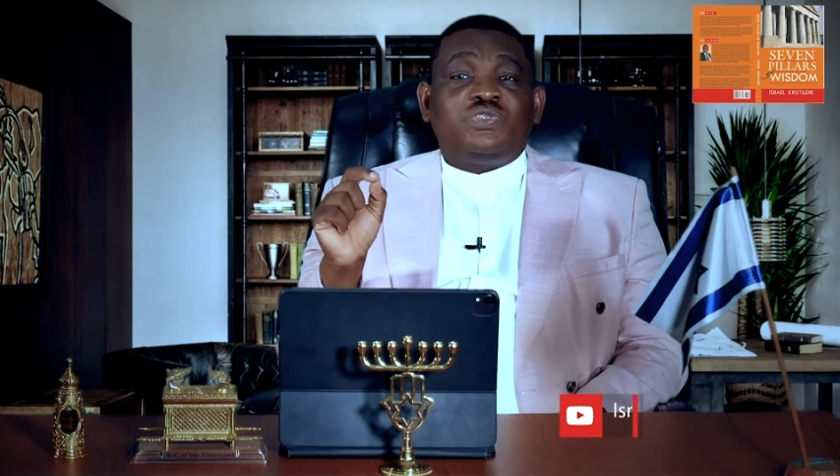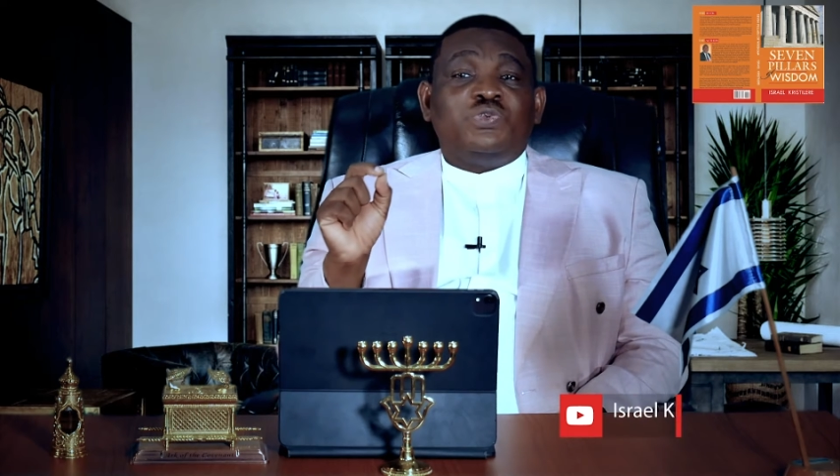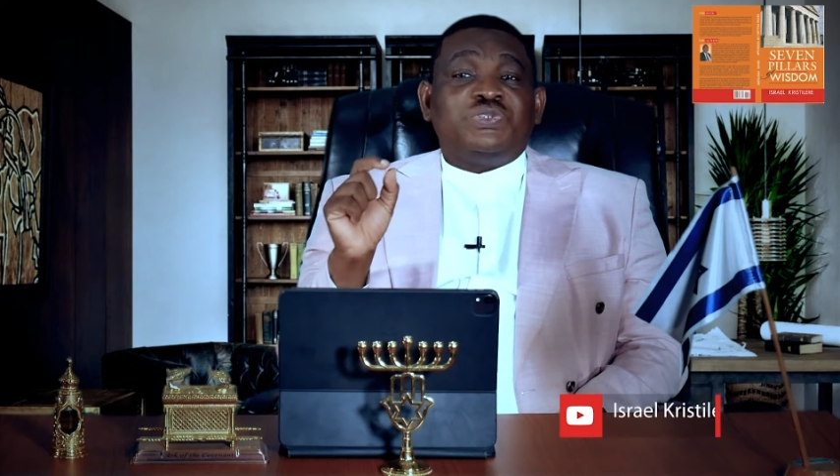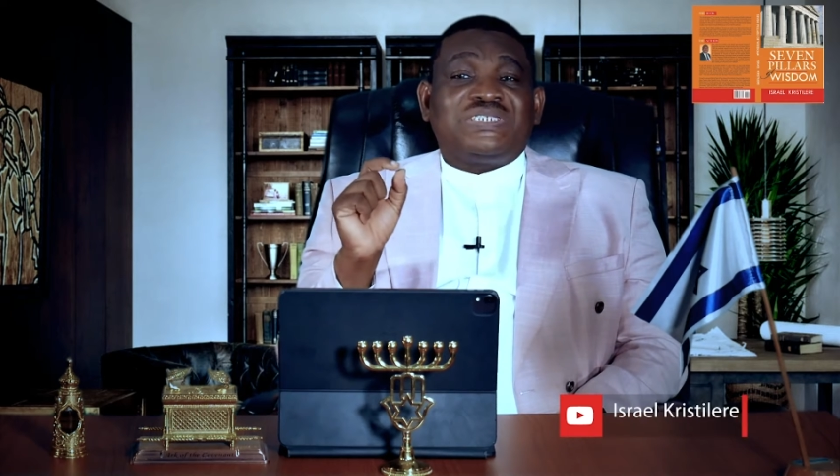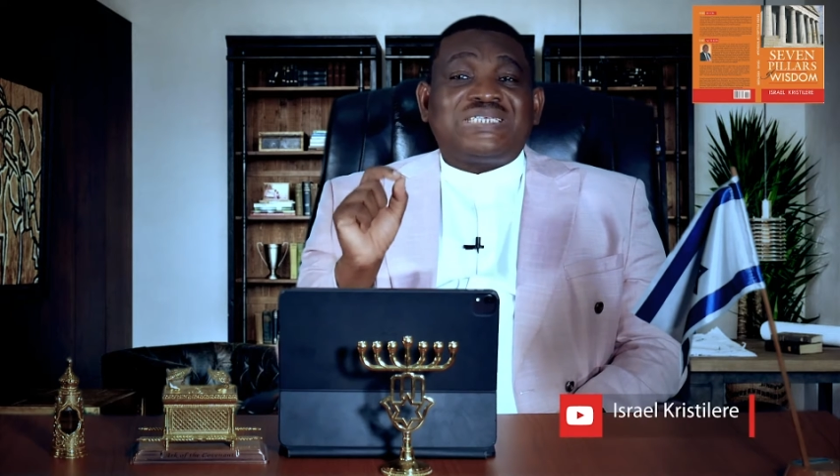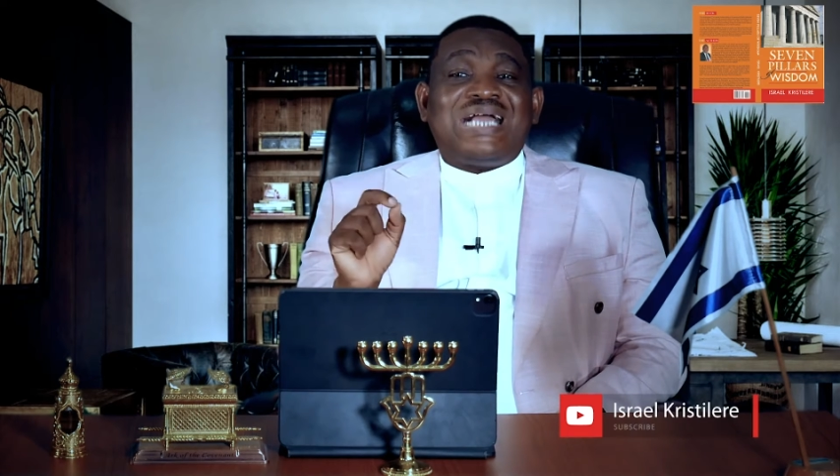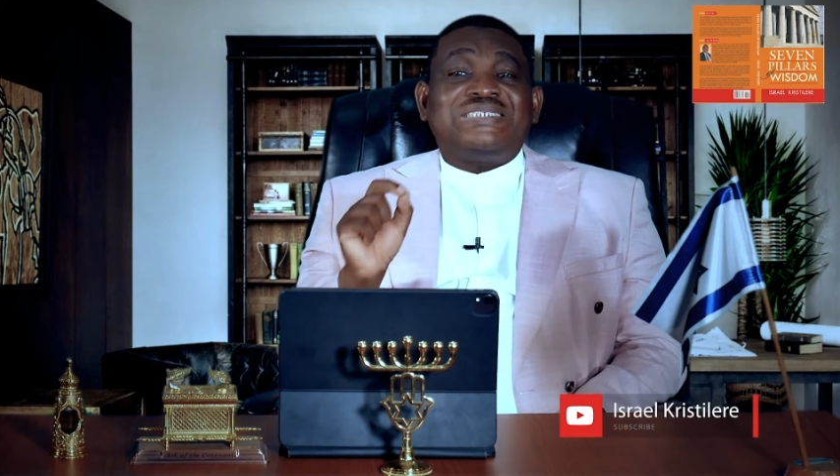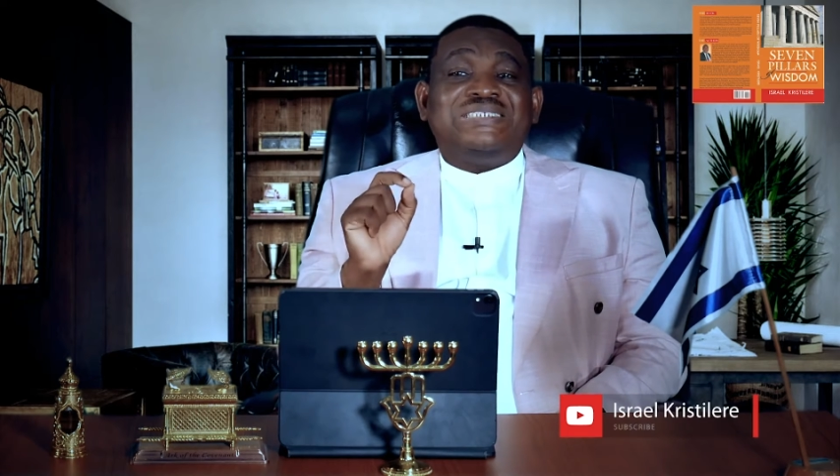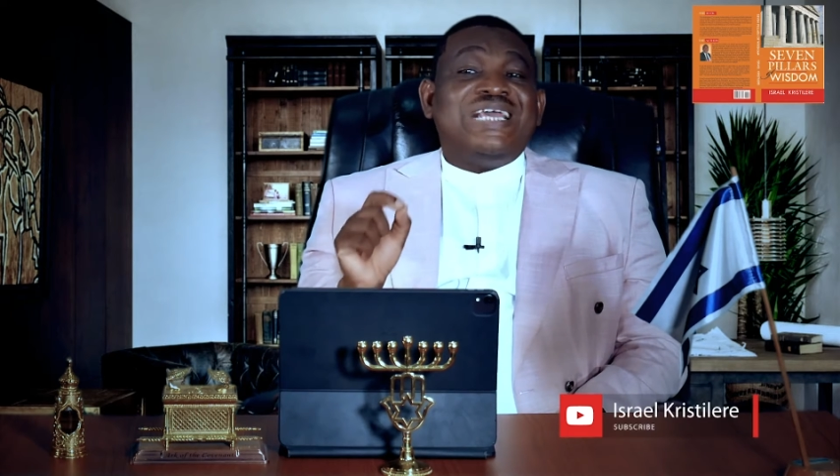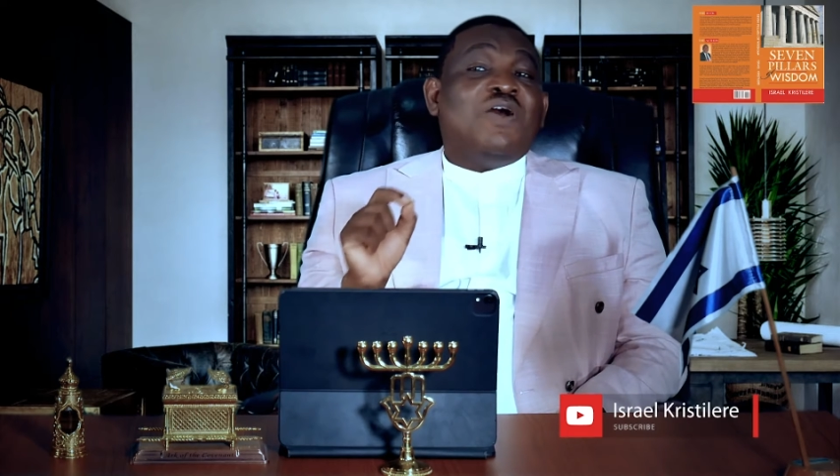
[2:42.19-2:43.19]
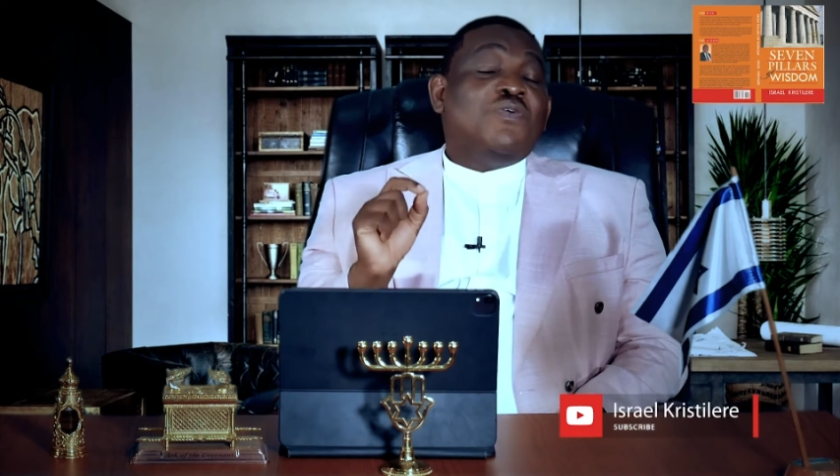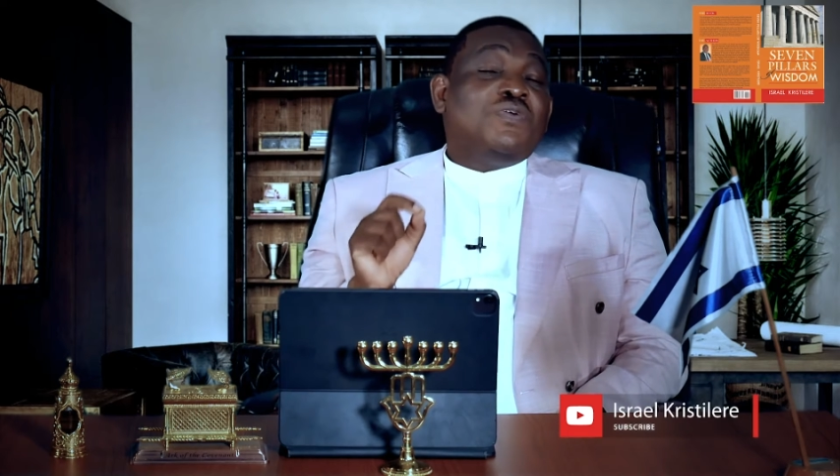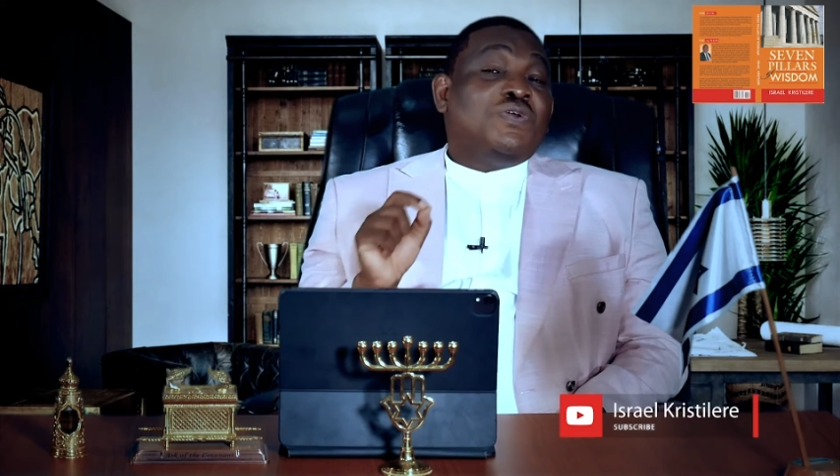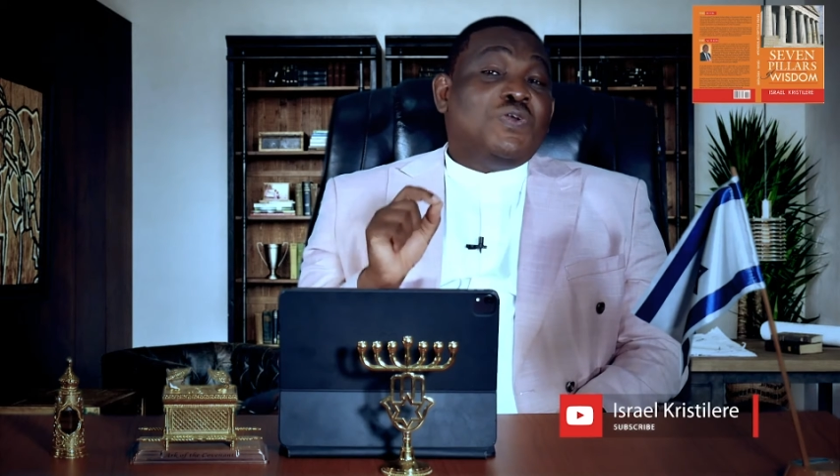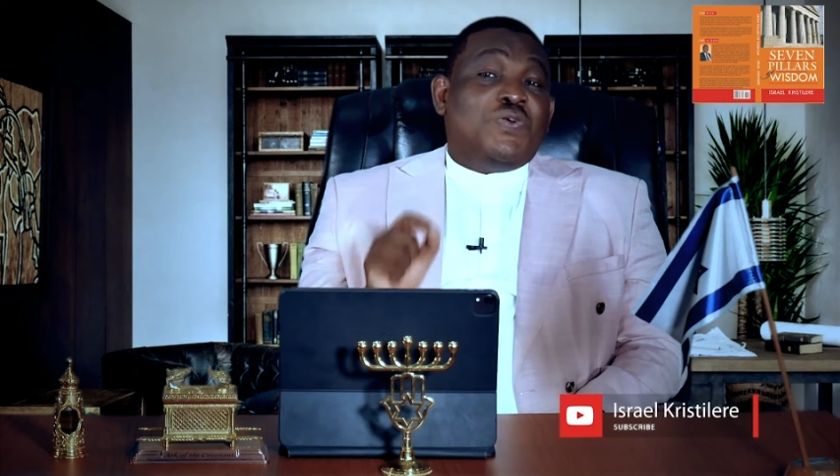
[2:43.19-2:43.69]
to search their
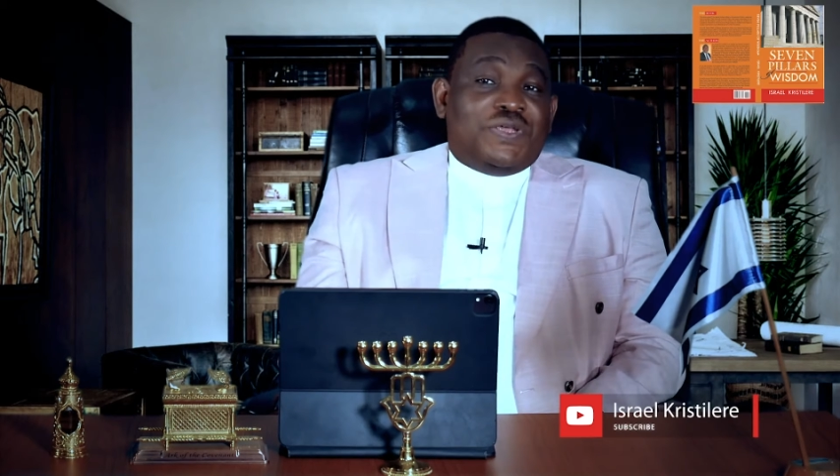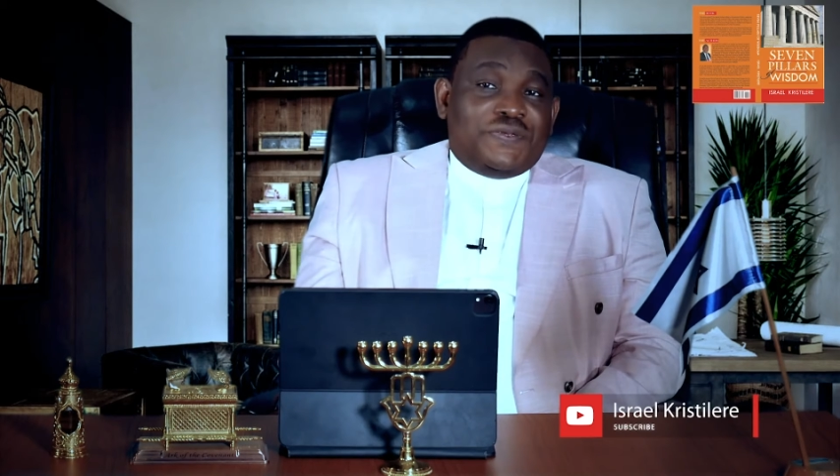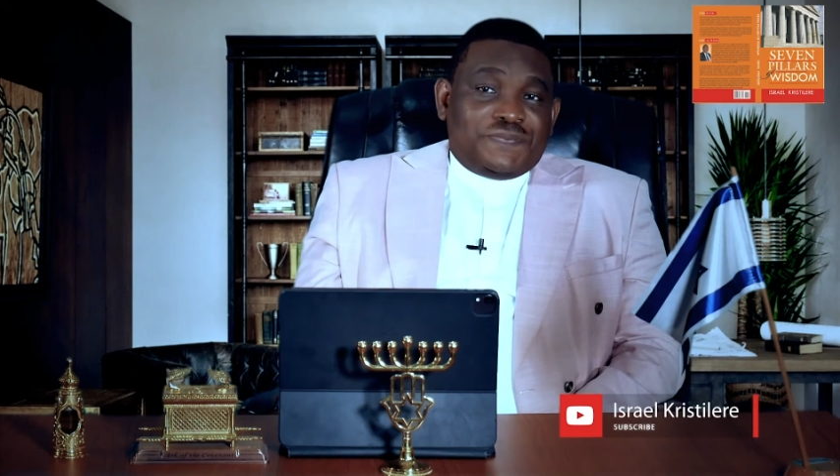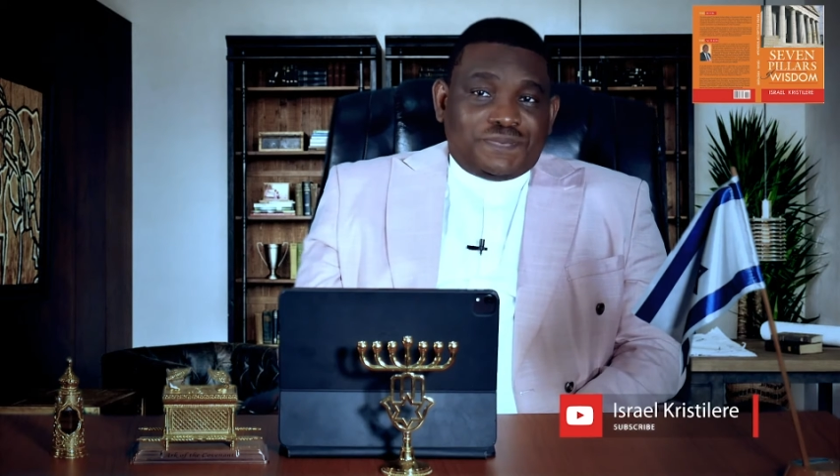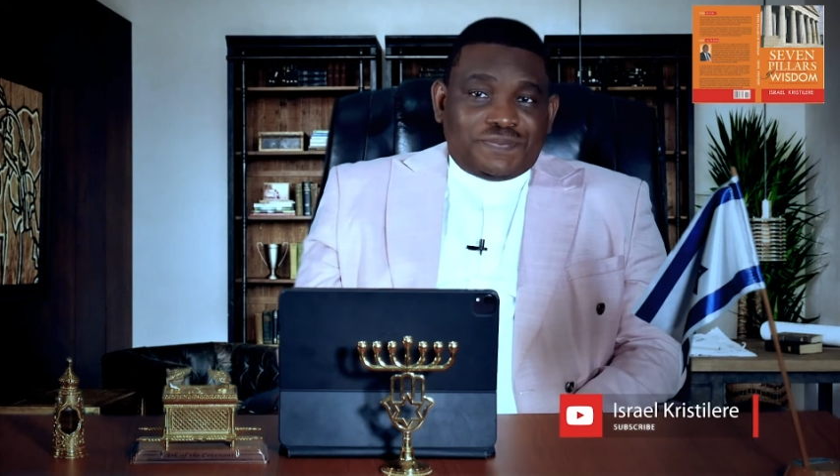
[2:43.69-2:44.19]
own glory."